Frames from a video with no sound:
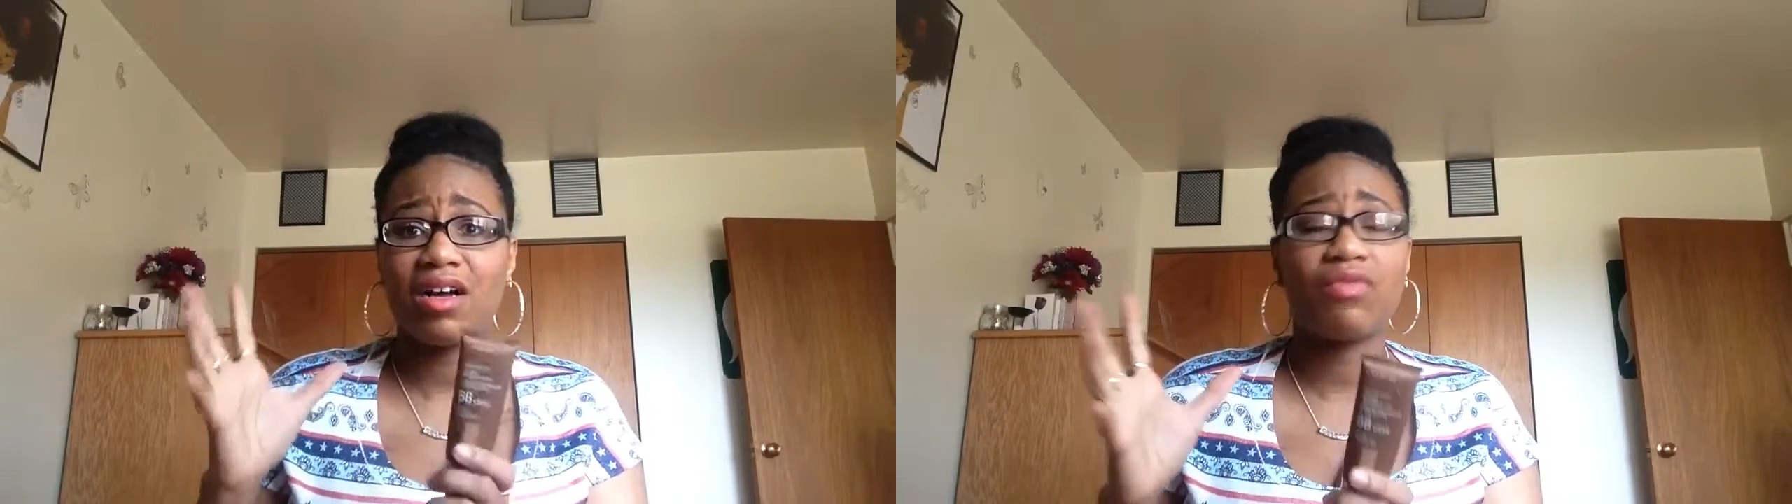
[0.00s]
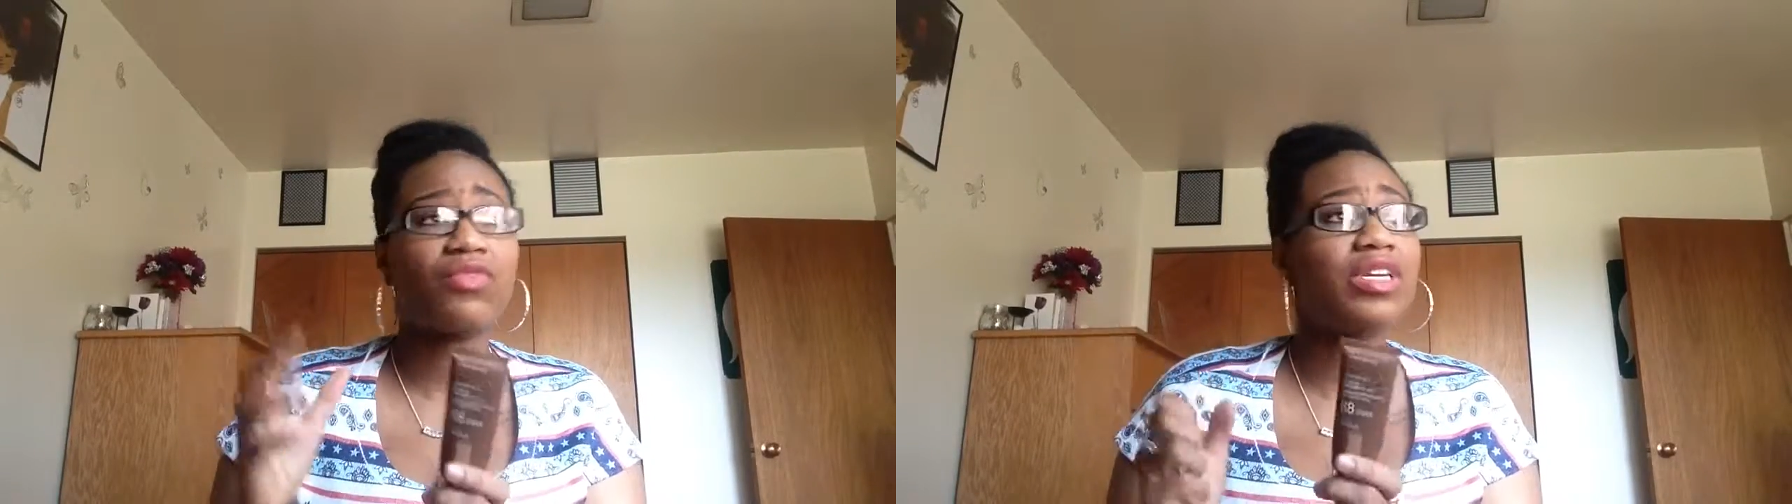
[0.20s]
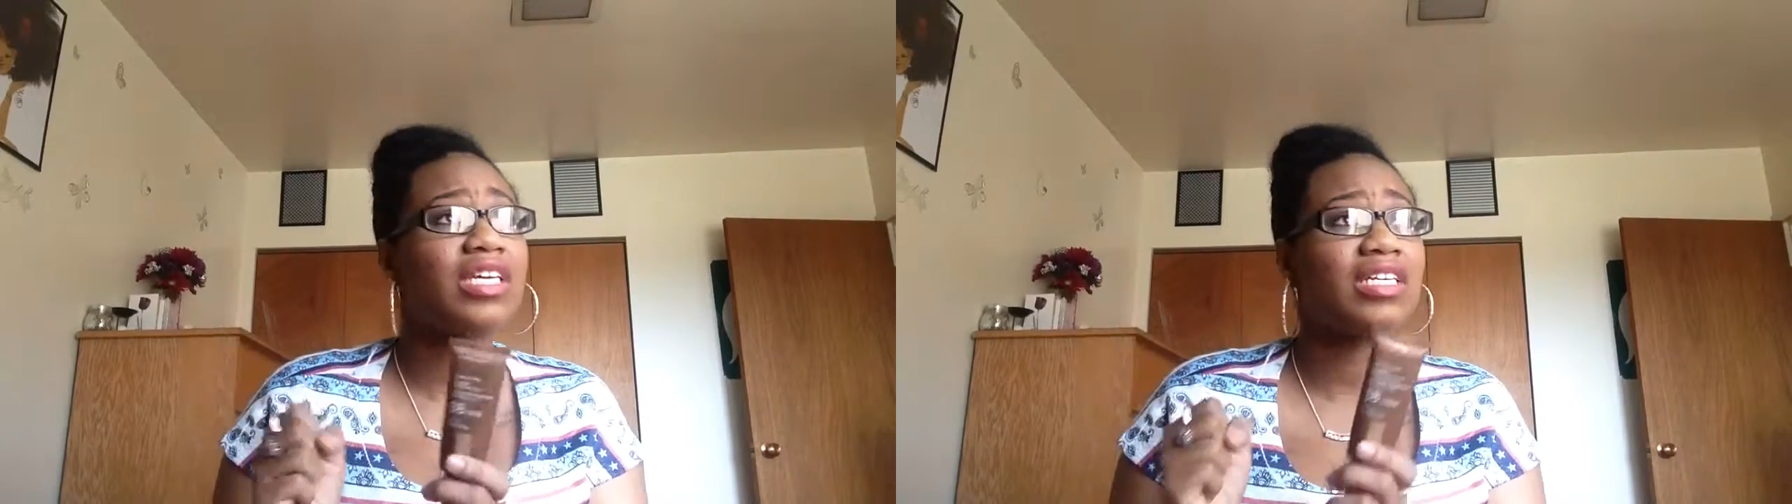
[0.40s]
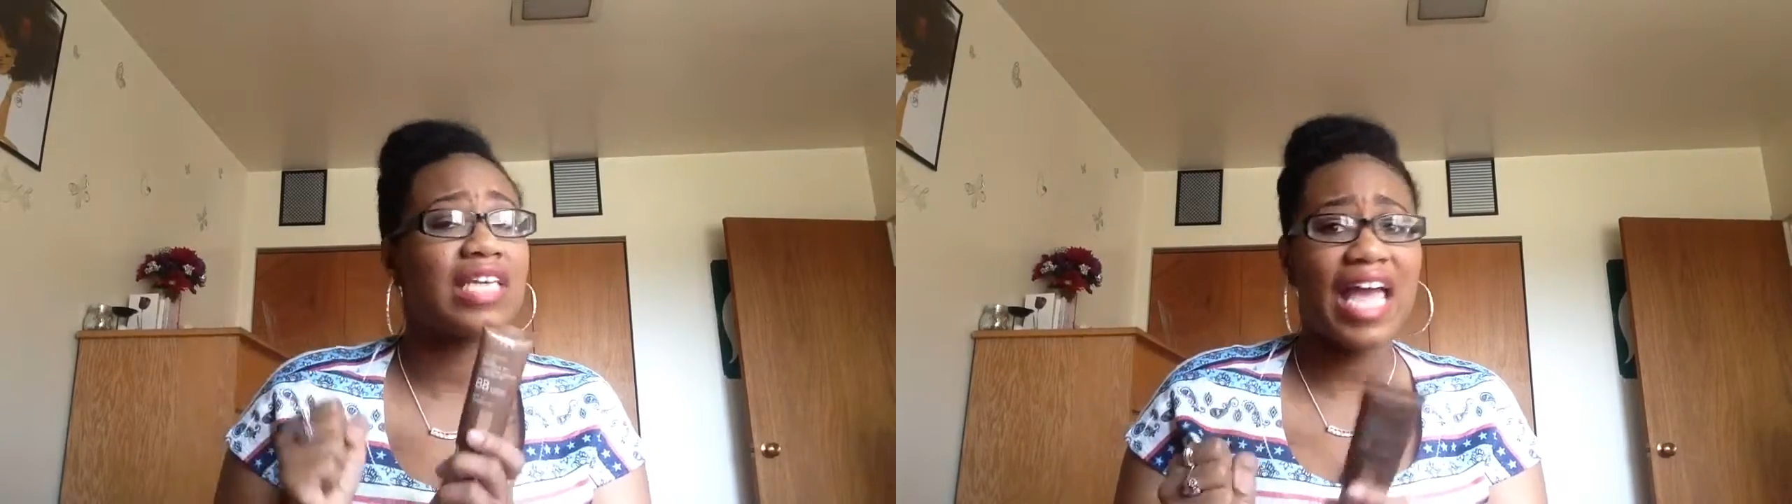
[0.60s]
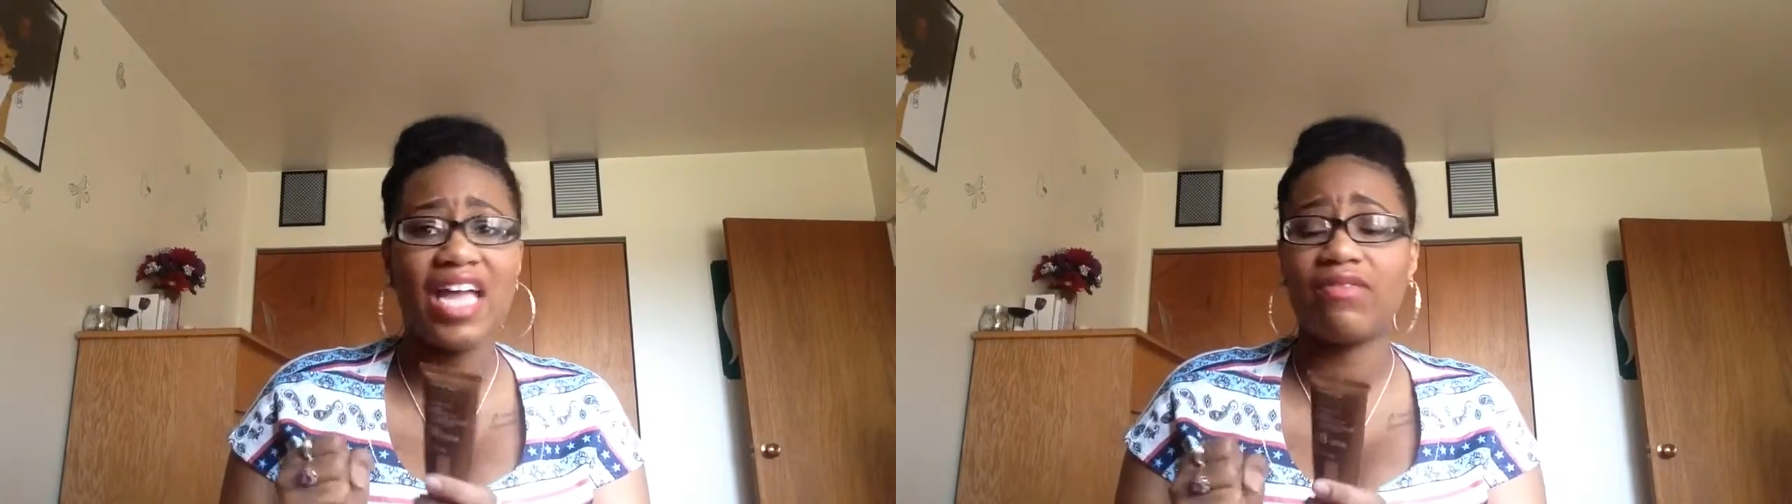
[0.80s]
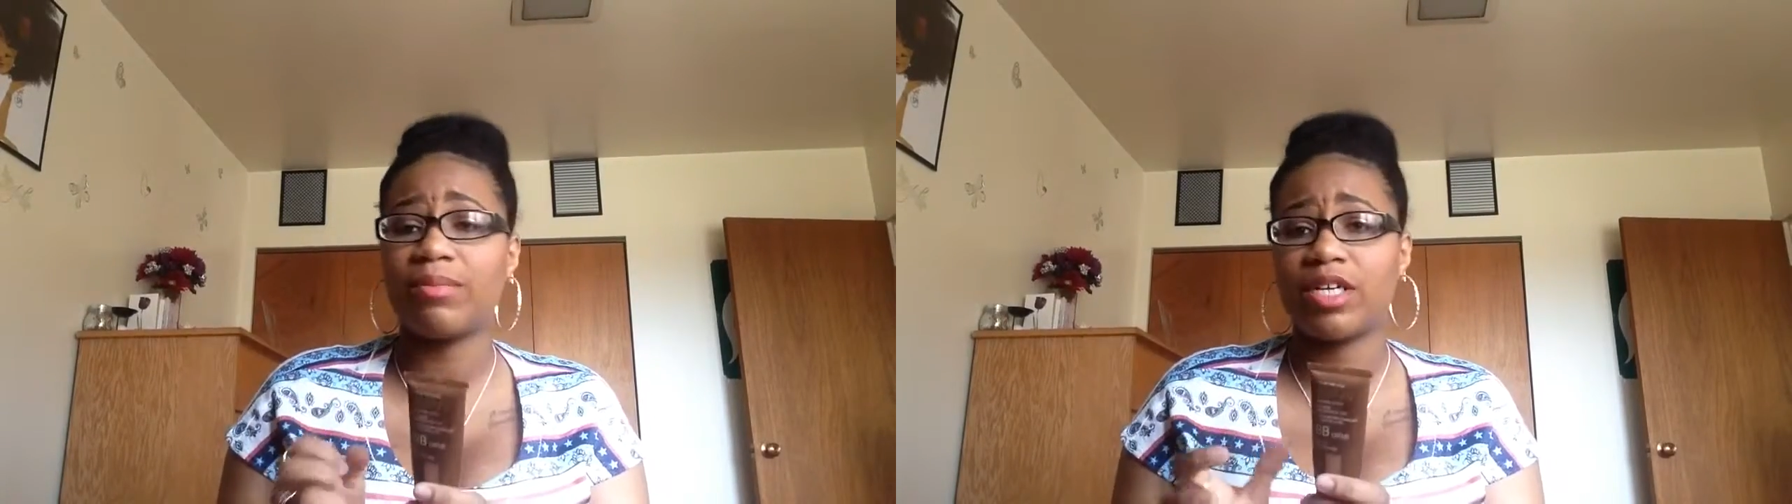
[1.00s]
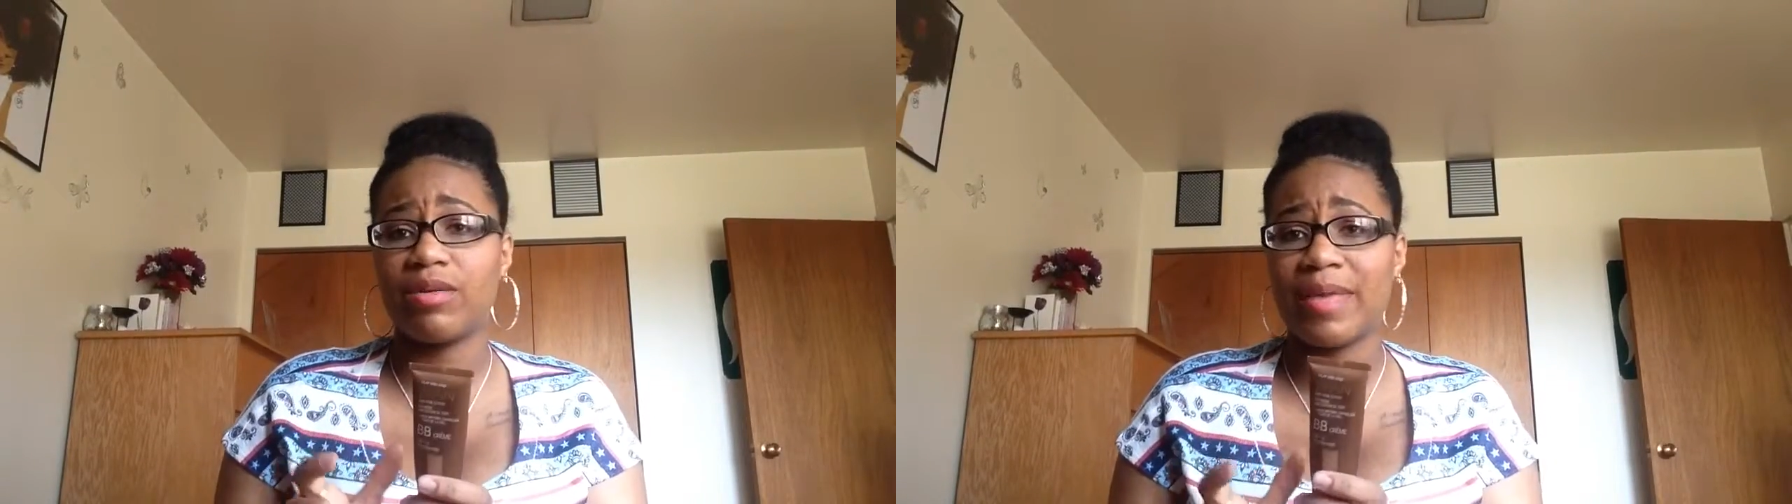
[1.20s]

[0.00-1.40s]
a freaking cave up here,